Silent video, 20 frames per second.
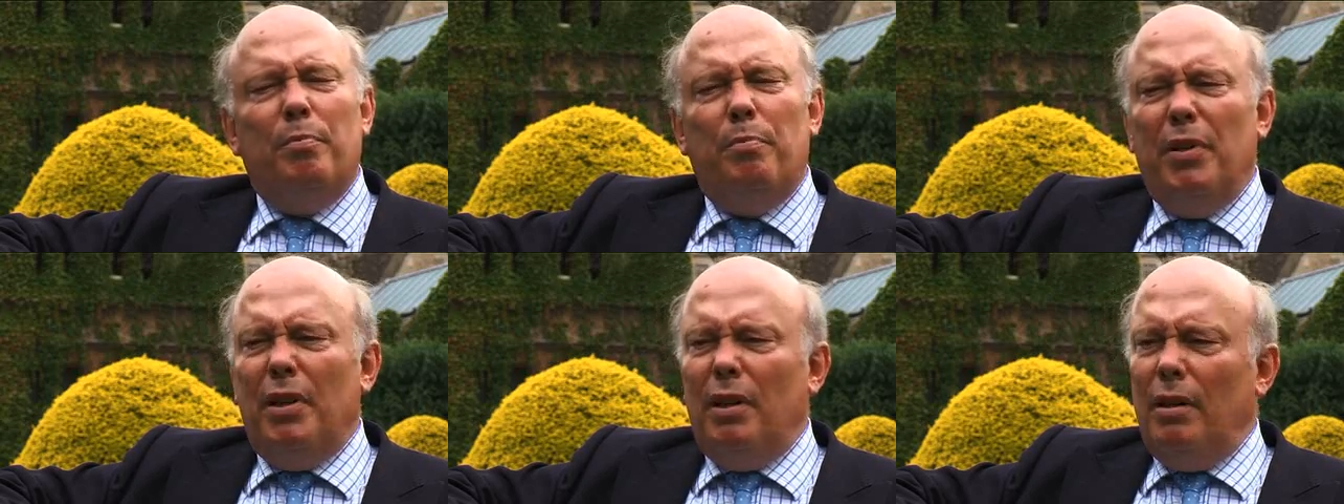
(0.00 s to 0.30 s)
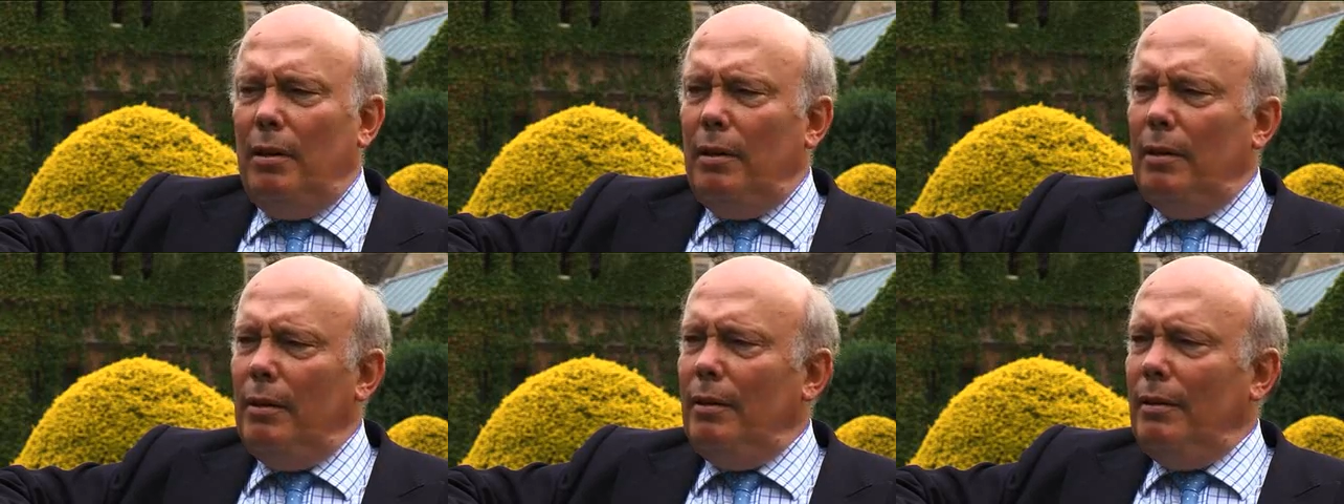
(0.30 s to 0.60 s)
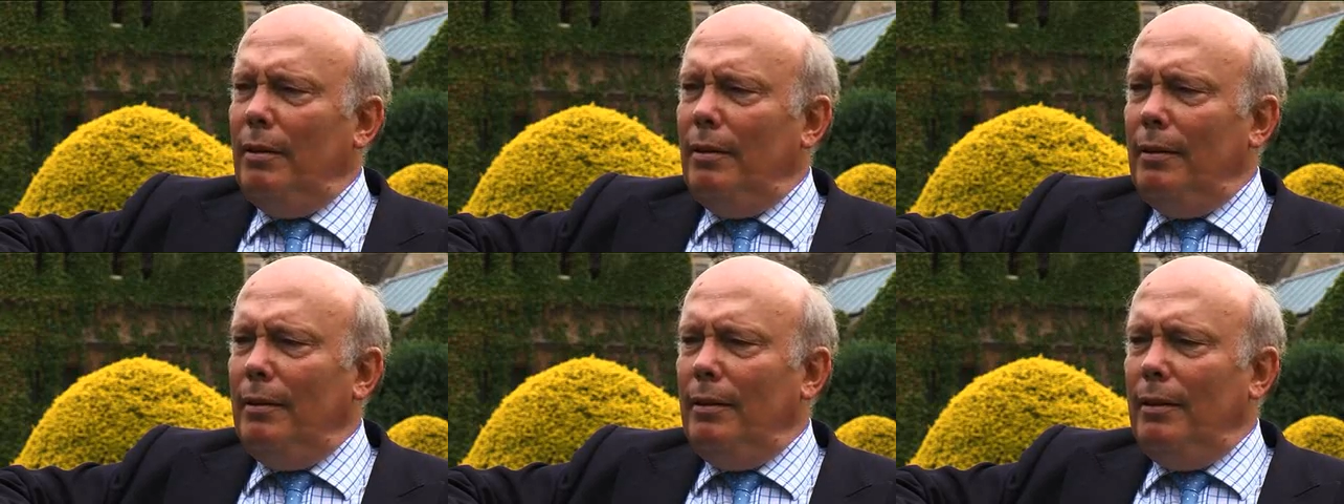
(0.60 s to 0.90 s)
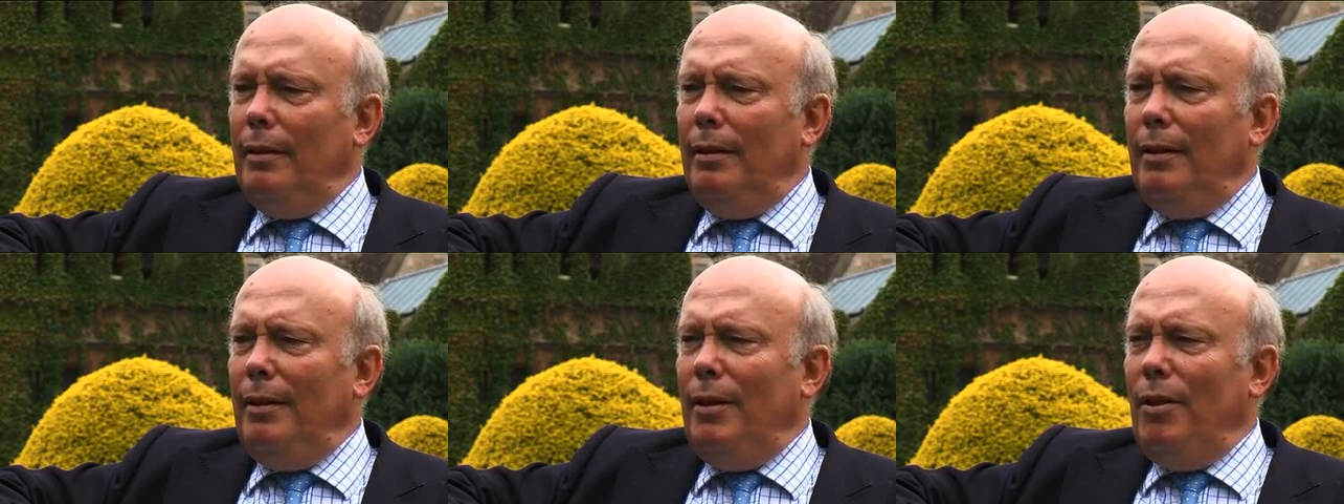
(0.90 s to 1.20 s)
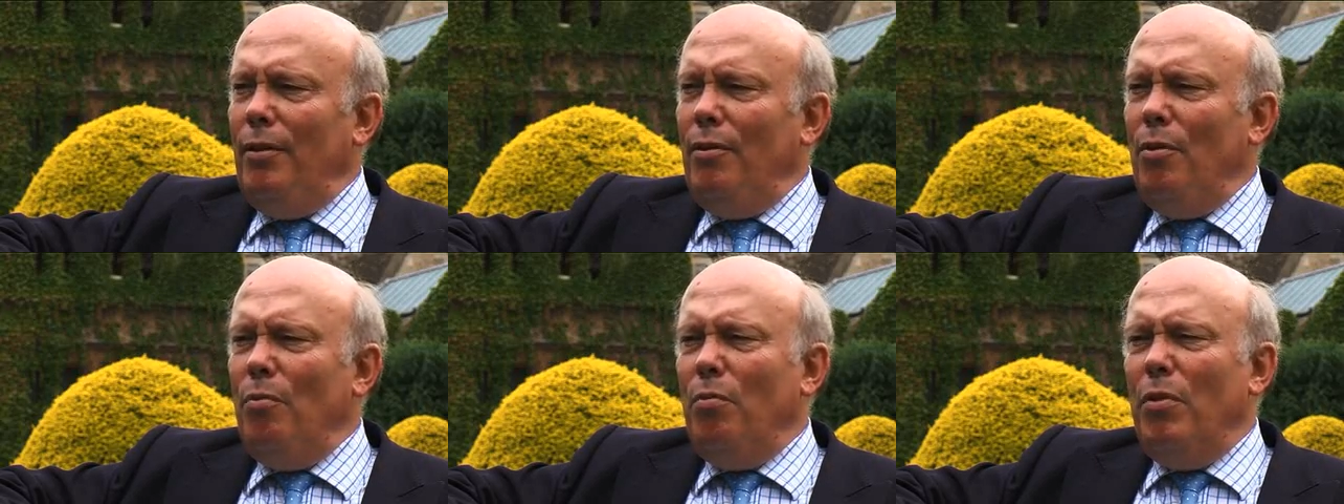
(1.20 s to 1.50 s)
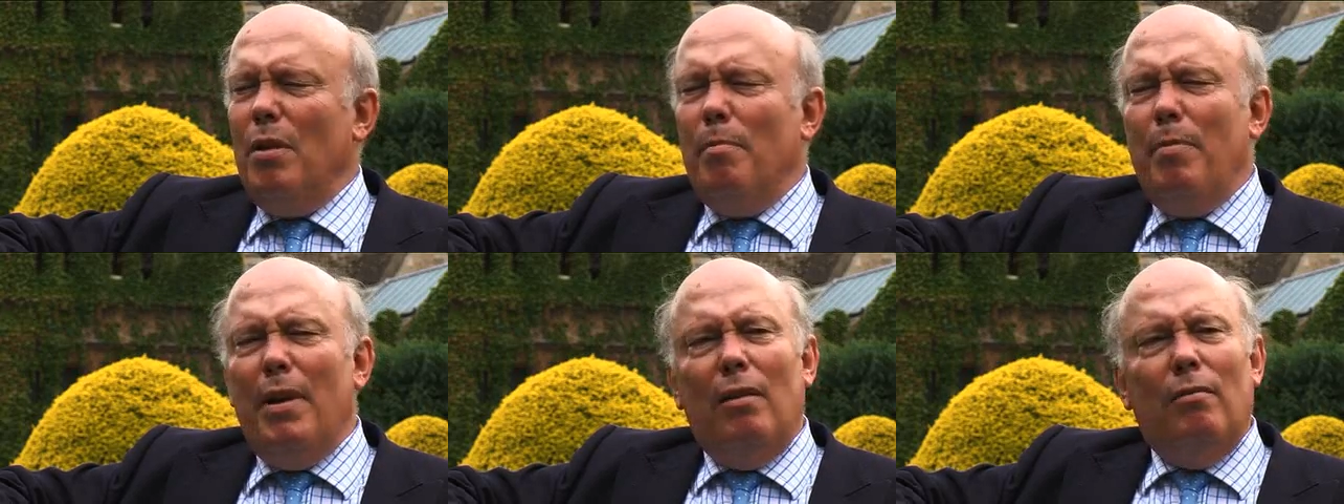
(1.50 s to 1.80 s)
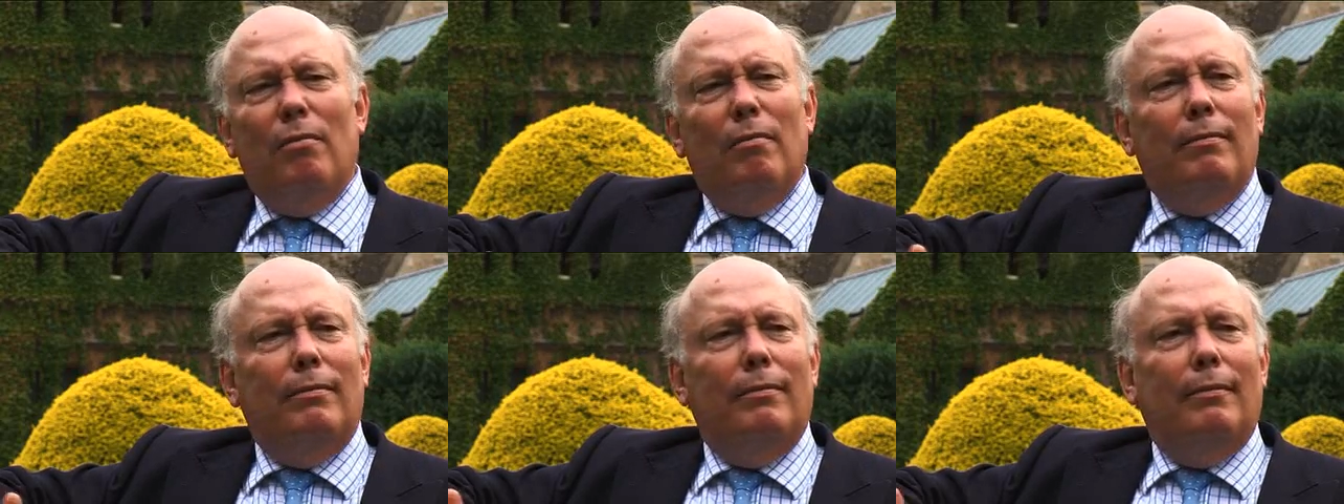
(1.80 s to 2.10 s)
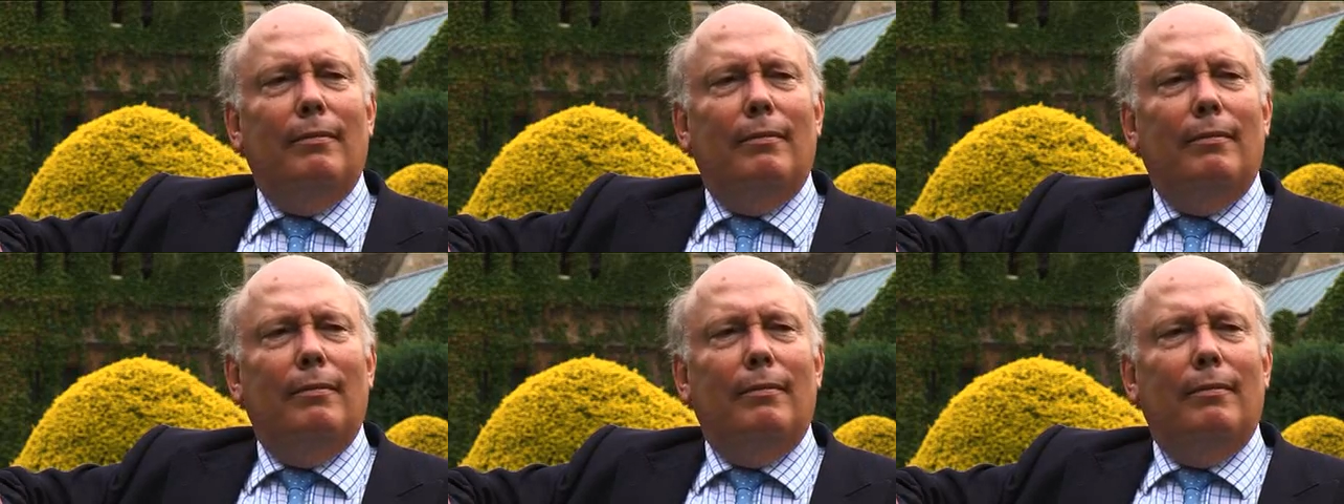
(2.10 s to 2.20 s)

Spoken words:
but, you know, what about